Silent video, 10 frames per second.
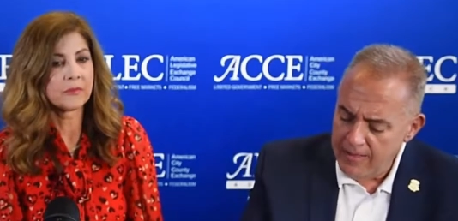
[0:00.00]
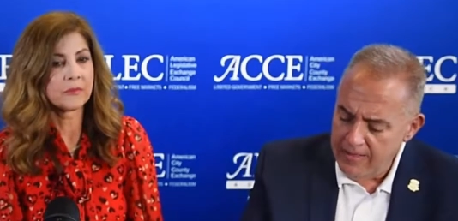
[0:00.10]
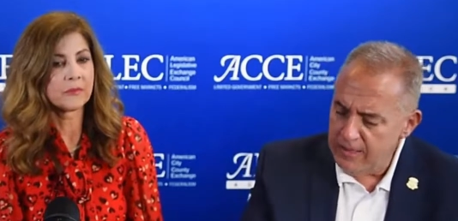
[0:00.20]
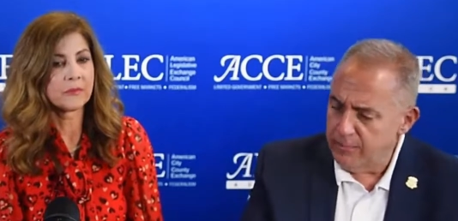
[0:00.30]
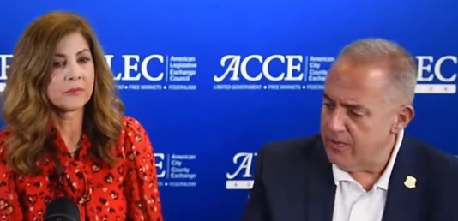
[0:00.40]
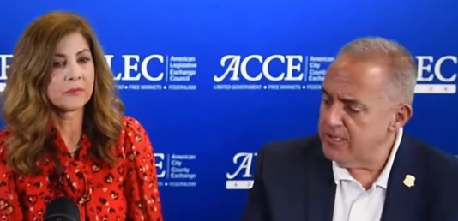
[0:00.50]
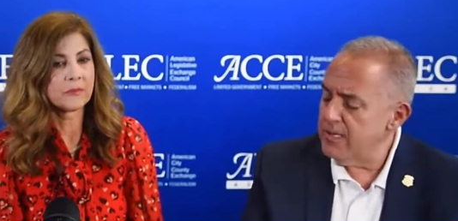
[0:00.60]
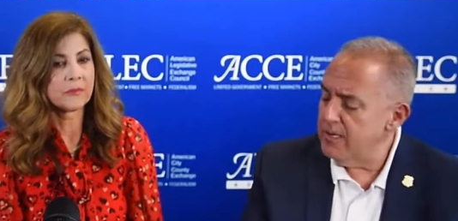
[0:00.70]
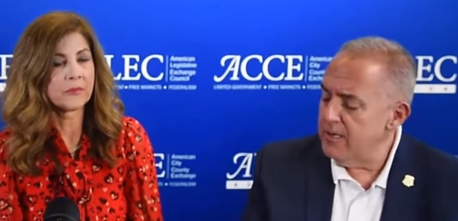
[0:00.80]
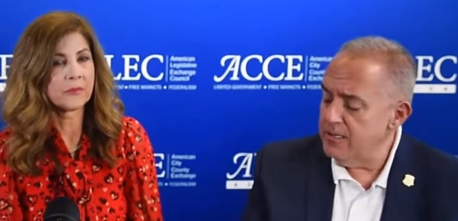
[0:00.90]
Speaker 1: think the
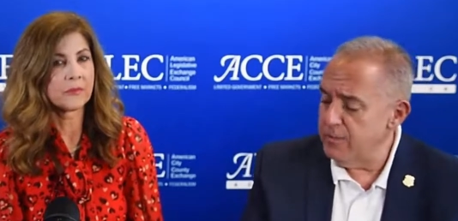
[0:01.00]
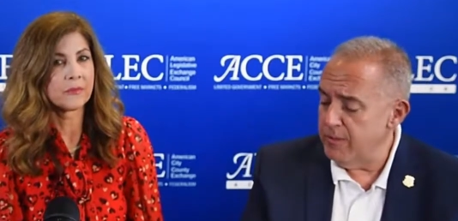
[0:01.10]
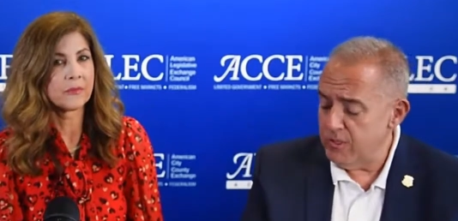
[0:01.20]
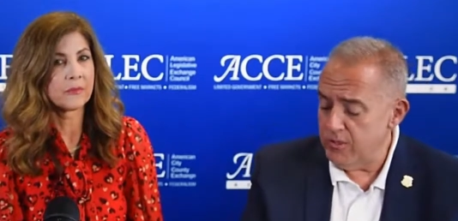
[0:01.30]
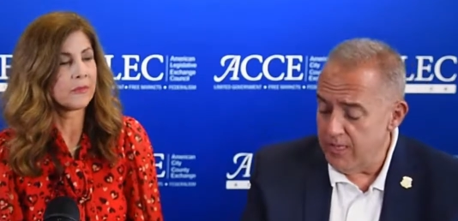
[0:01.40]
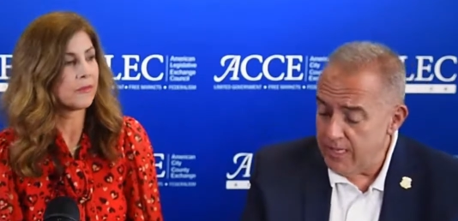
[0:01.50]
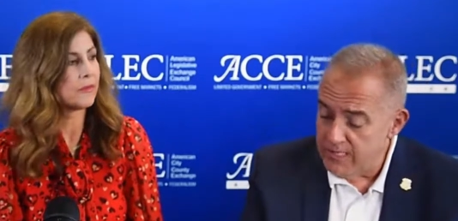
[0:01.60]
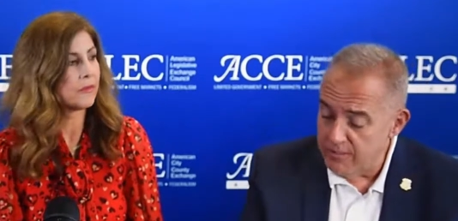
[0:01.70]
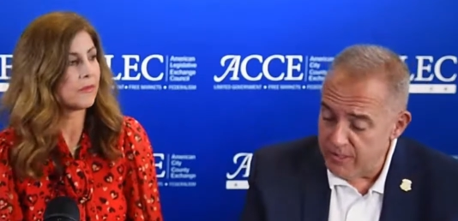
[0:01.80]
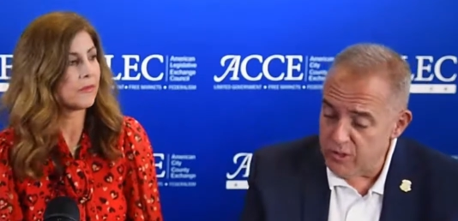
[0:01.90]
president and his, his
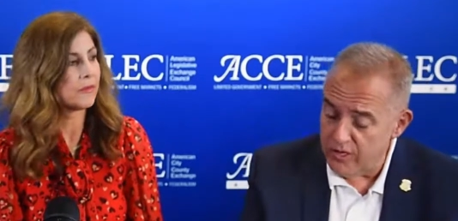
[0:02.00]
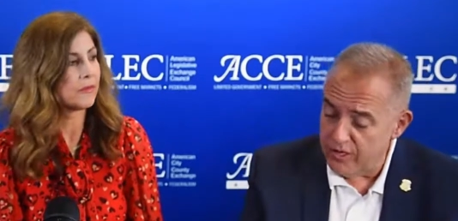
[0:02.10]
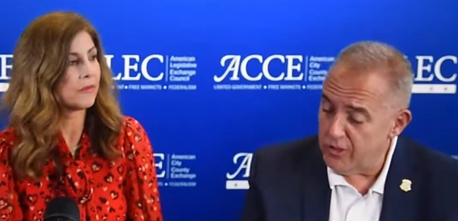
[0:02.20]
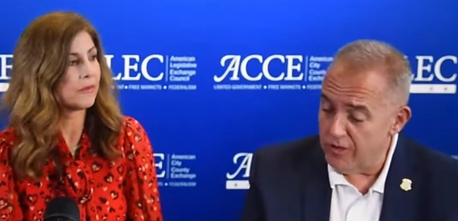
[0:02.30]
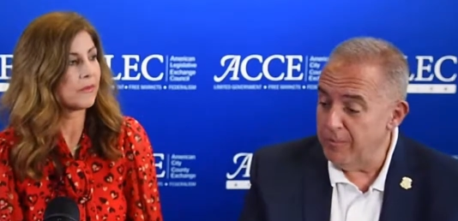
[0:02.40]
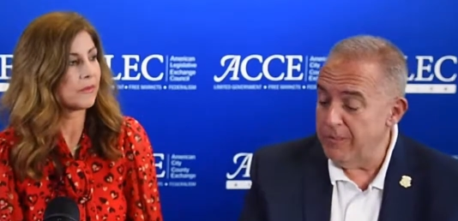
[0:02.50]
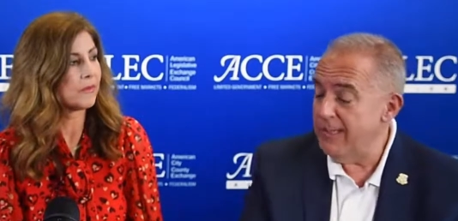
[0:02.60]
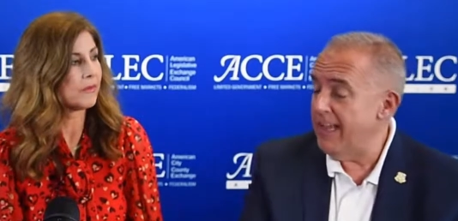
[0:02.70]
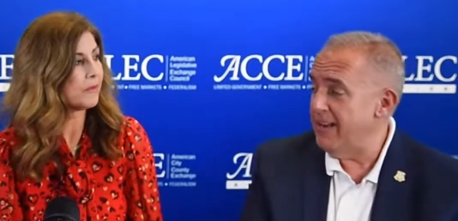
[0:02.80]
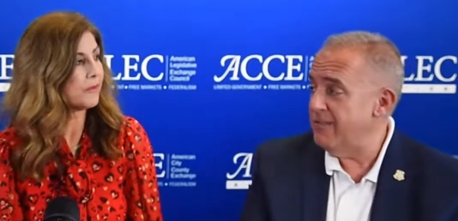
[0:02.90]
administration are
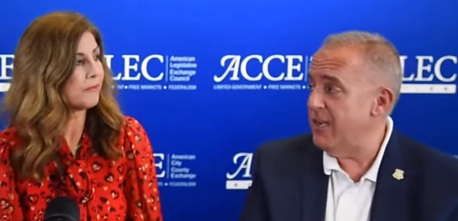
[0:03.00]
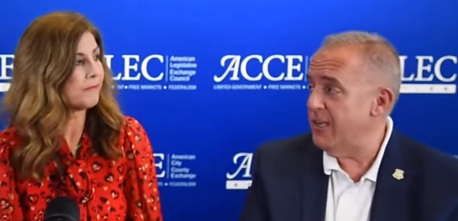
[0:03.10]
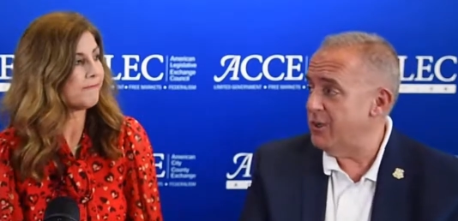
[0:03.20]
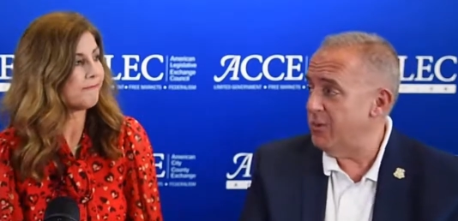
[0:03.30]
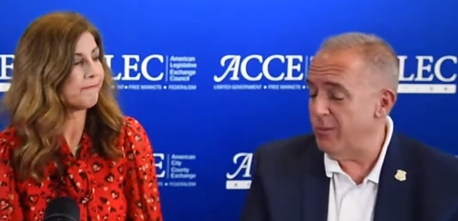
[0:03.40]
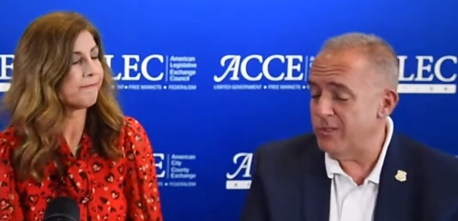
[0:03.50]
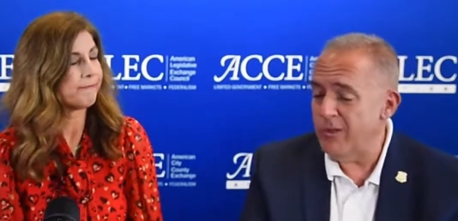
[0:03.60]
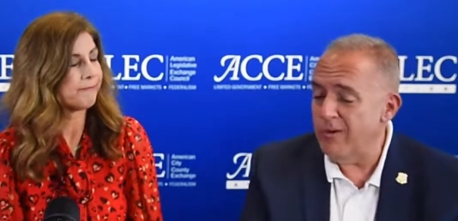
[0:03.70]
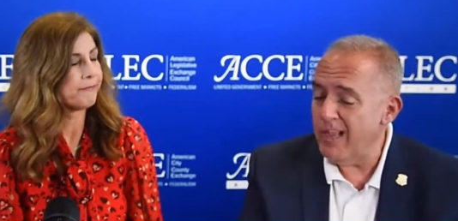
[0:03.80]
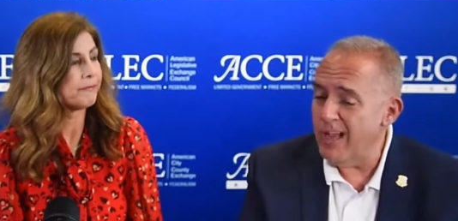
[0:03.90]
completely out of touch with what's
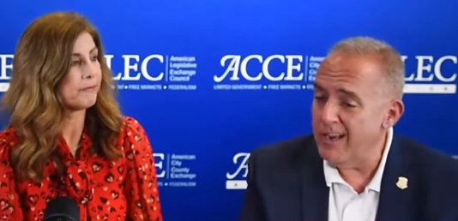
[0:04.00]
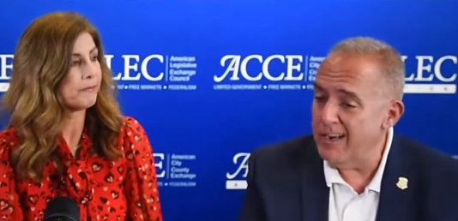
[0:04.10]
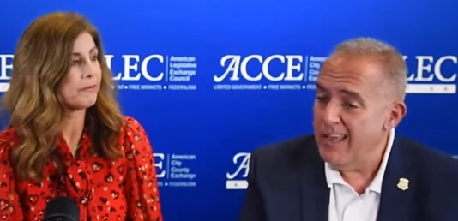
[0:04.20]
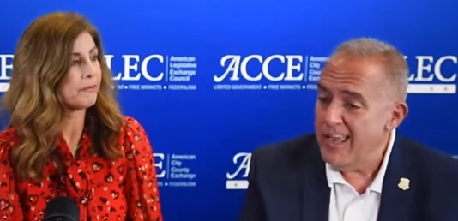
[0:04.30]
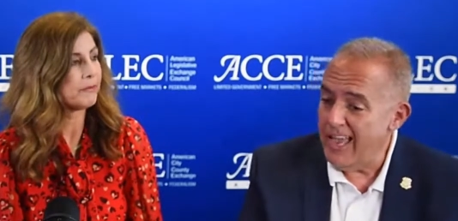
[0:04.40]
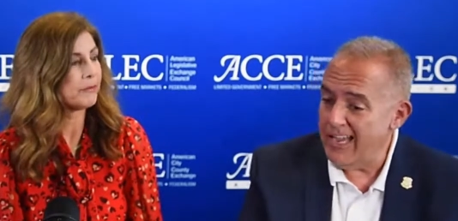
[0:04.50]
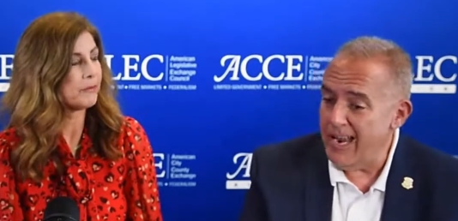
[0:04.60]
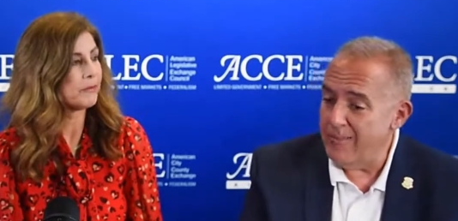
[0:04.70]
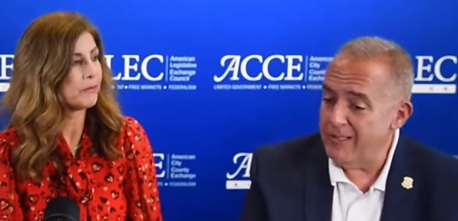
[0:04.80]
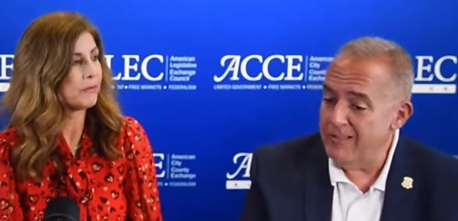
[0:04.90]
going on
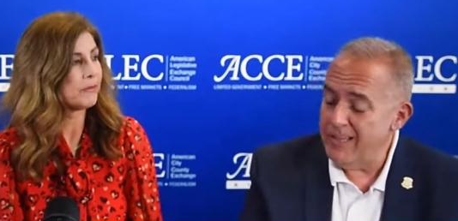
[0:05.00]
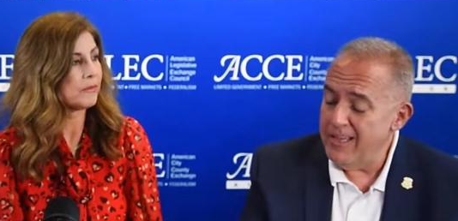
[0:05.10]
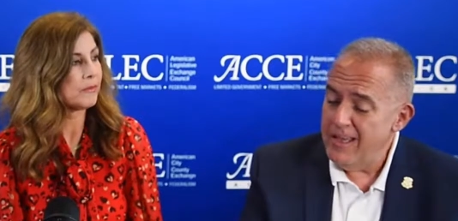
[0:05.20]
economically.